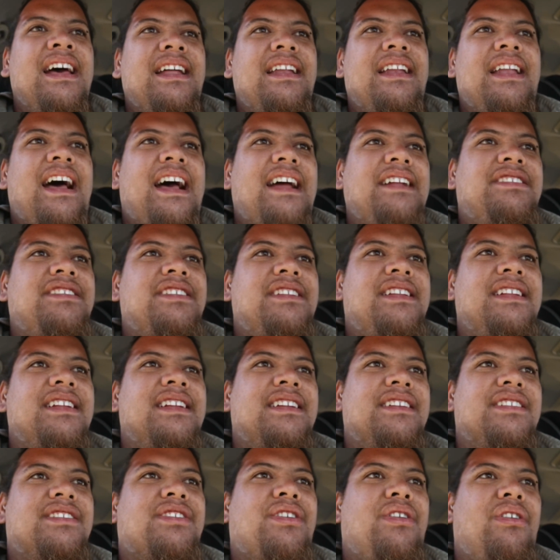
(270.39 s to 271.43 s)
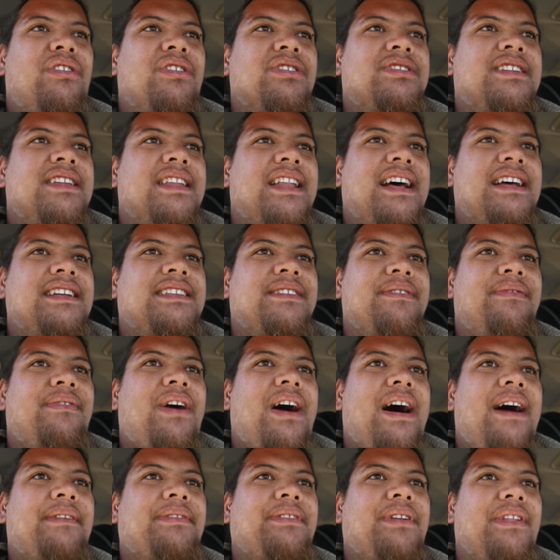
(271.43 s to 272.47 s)
nature did its course and they
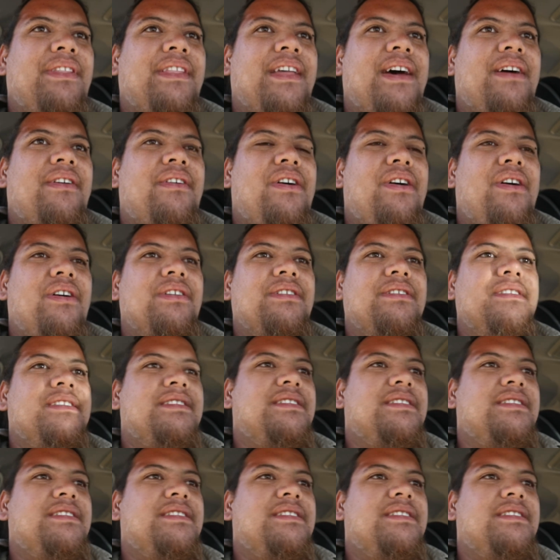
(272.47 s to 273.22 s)
survived on their own.